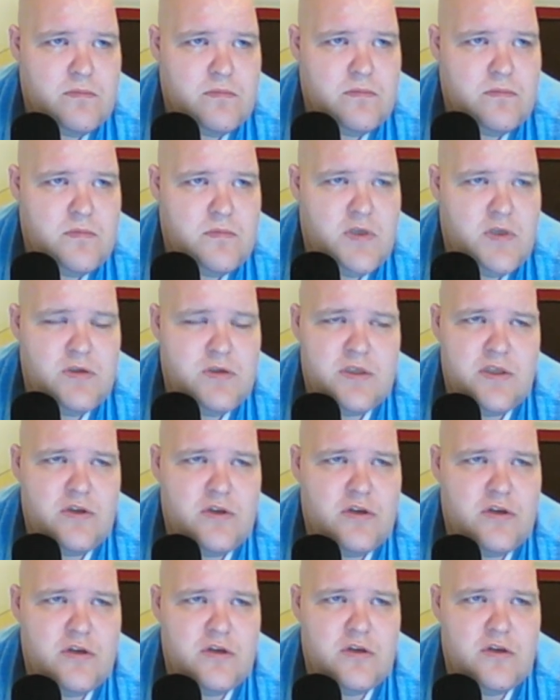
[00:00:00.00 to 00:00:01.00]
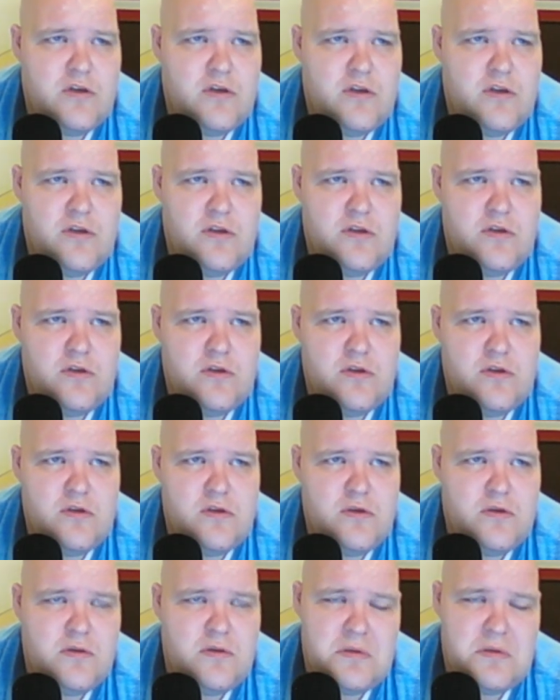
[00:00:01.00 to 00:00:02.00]
it was under
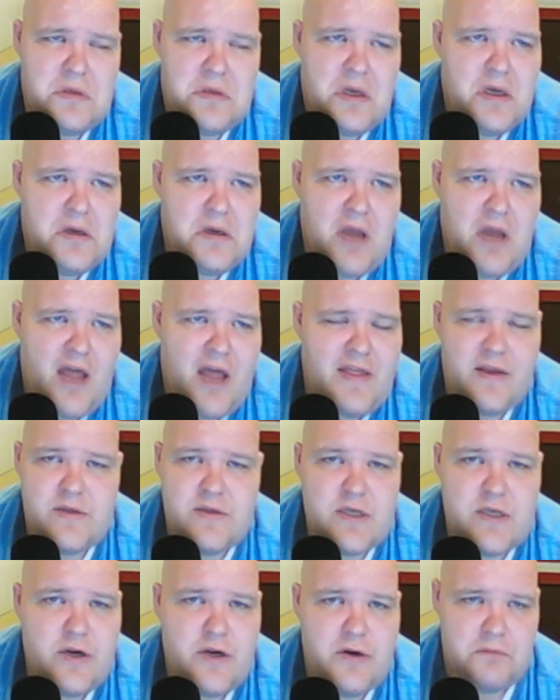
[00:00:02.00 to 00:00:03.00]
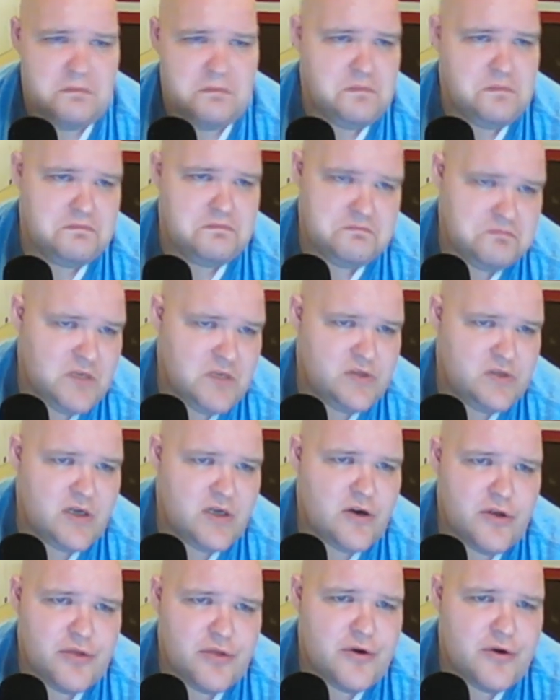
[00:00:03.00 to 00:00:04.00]

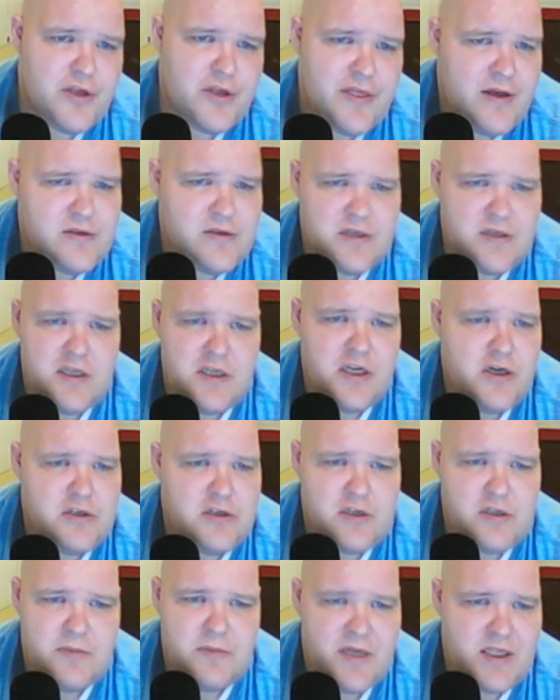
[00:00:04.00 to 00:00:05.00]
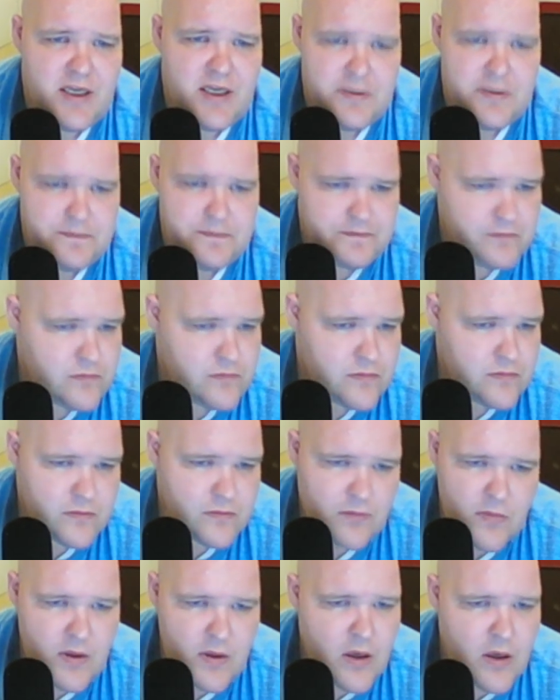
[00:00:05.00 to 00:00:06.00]
$30,000 a year or something like that.
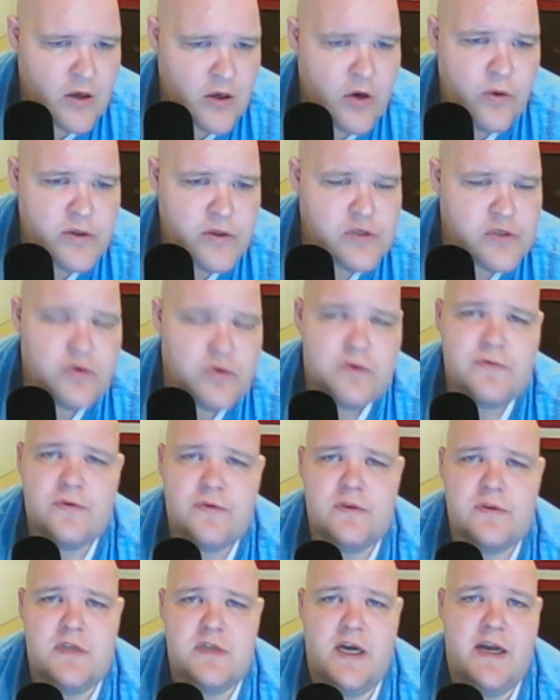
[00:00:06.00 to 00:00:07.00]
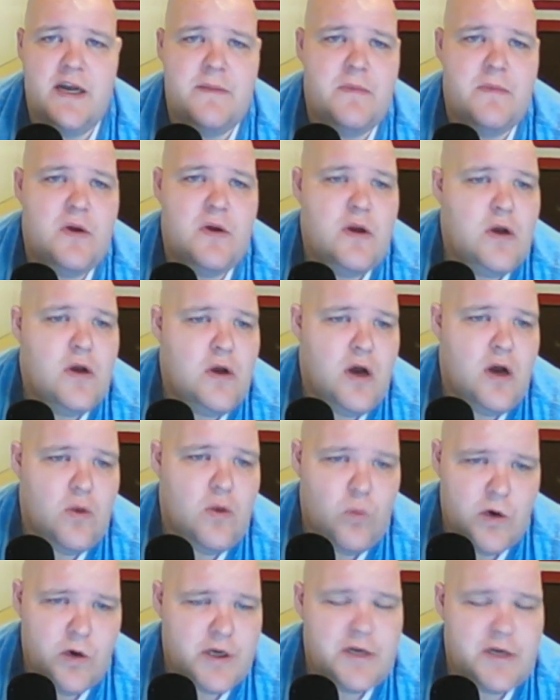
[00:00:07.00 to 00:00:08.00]
Going to school full time,
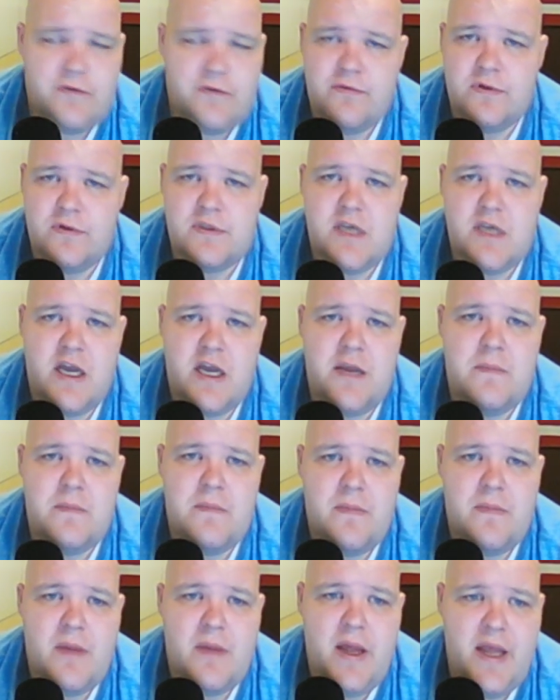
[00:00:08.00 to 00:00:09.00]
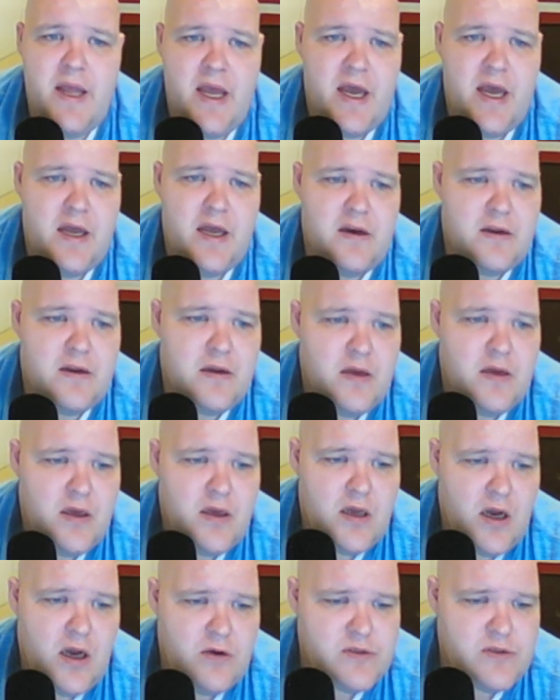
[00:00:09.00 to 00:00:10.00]
working full time, and
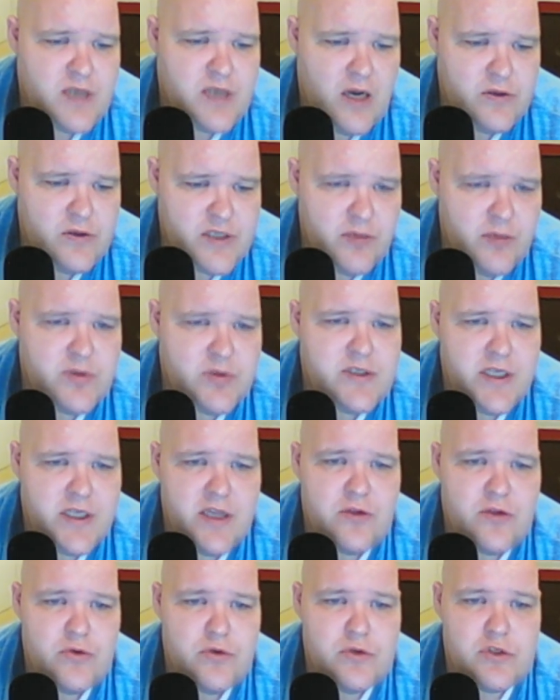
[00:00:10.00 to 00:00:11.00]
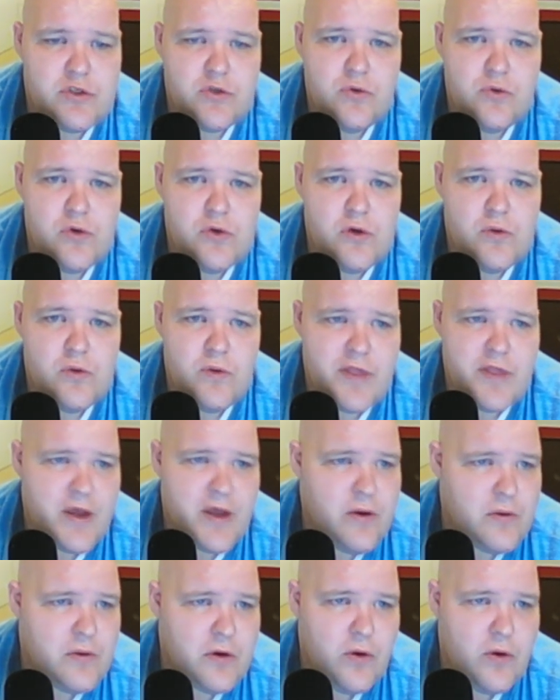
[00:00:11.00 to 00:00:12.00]
I was able to get through school
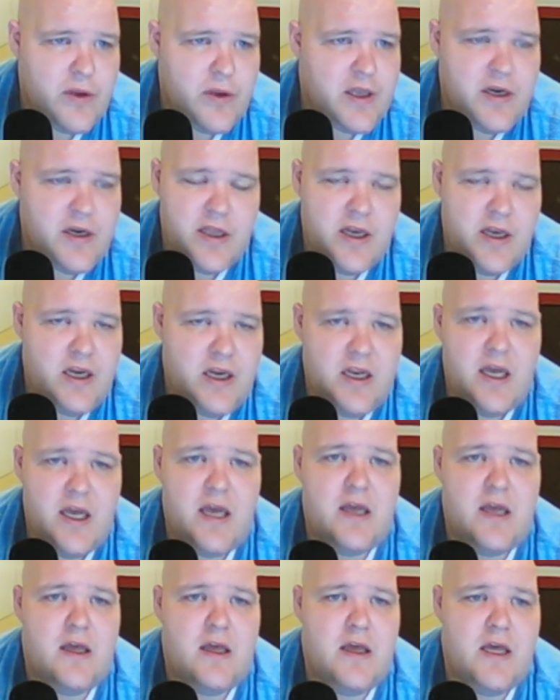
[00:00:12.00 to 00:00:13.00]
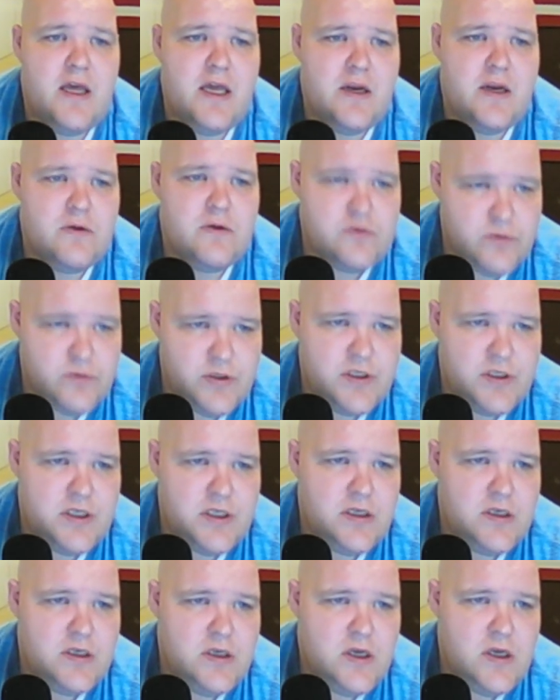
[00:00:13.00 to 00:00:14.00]
without going into any debt, and I was
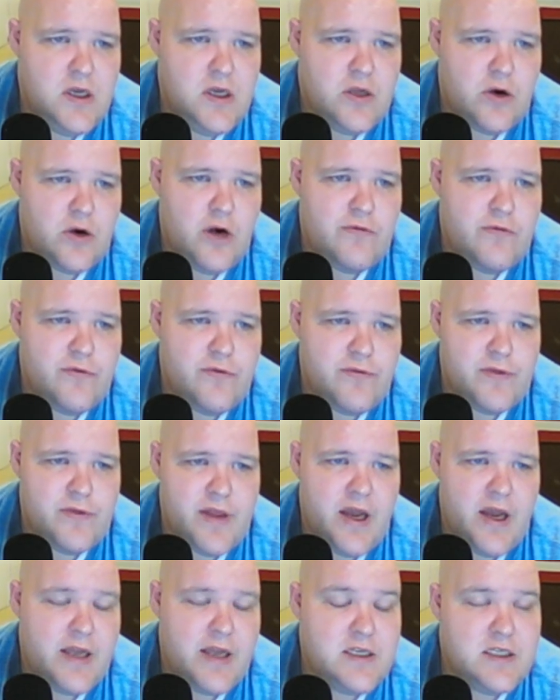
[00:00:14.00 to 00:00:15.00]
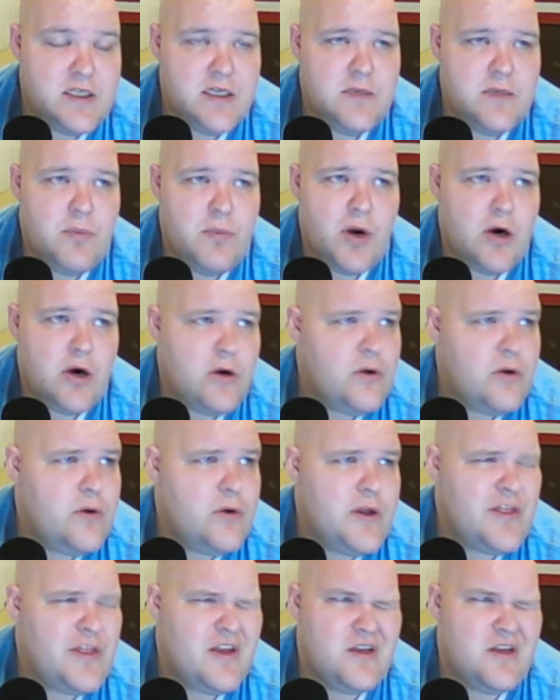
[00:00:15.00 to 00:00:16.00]
really grateful for that. I did borrow,
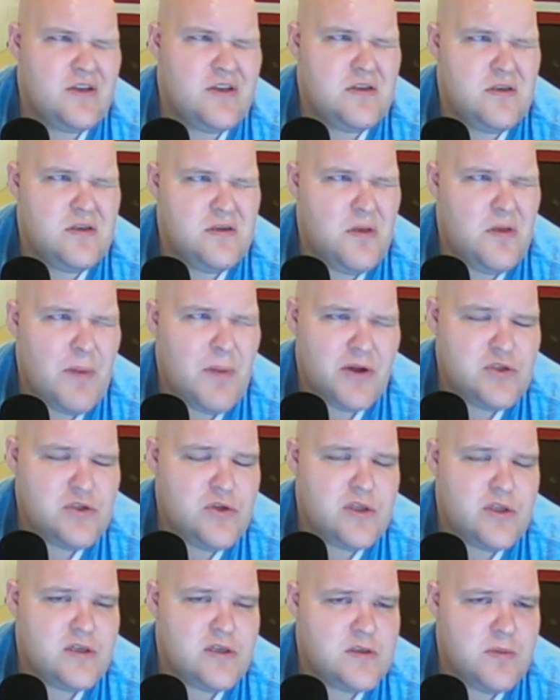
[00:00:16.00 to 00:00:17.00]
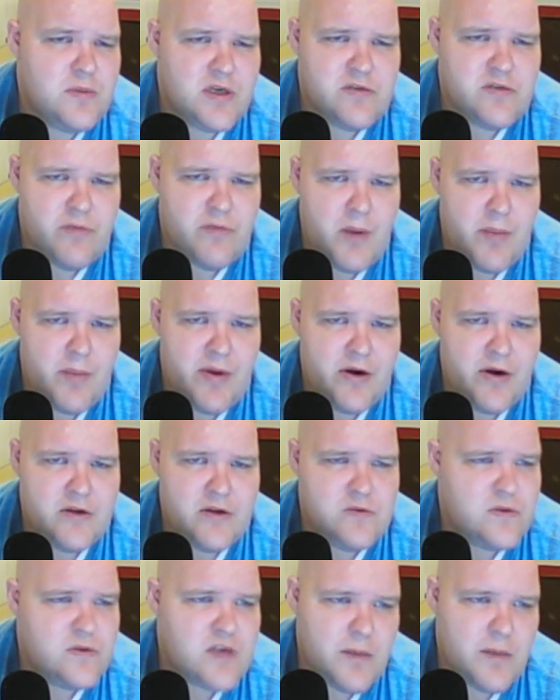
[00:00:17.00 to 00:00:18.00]
I think, about $2,000 from my
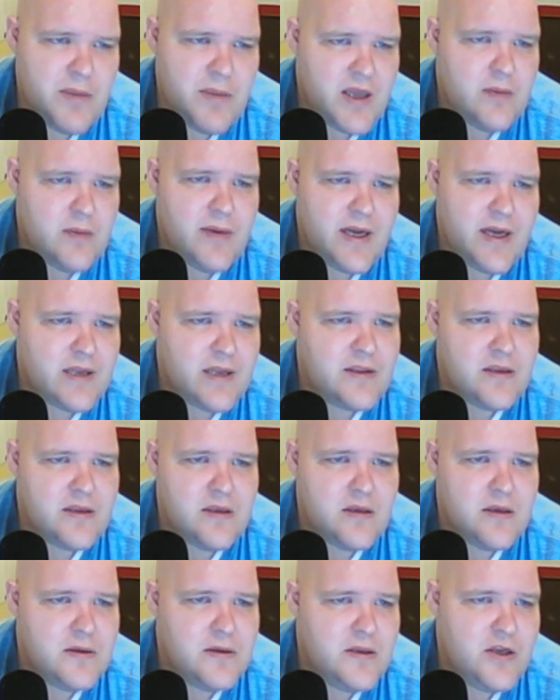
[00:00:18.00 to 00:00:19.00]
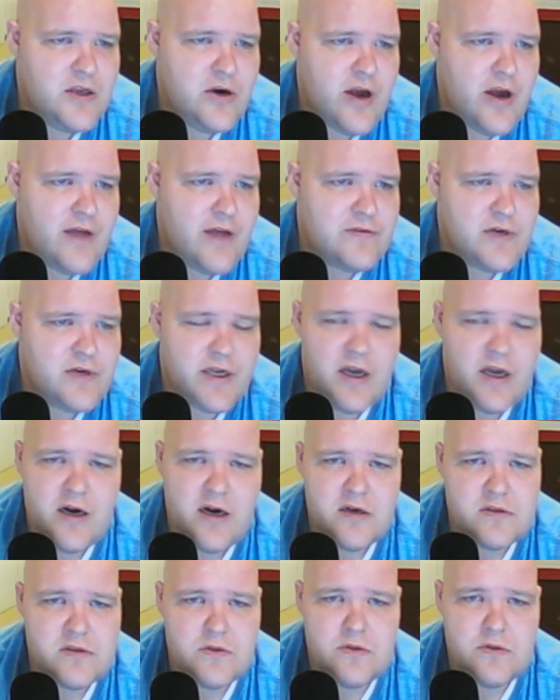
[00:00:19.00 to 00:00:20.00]
parents, which I paid back the year after I got
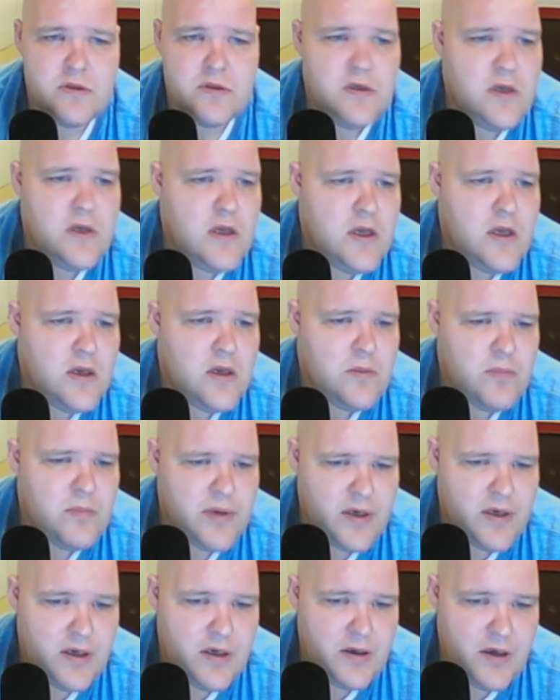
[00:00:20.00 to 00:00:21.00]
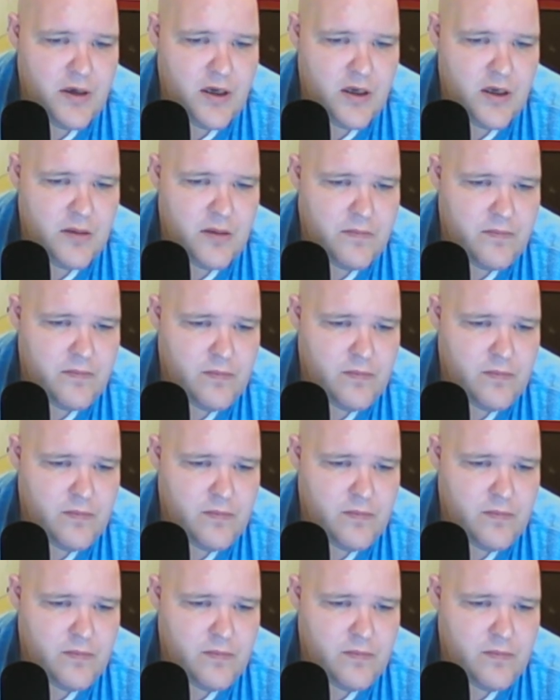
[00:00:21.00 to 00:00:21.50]
out of school, but I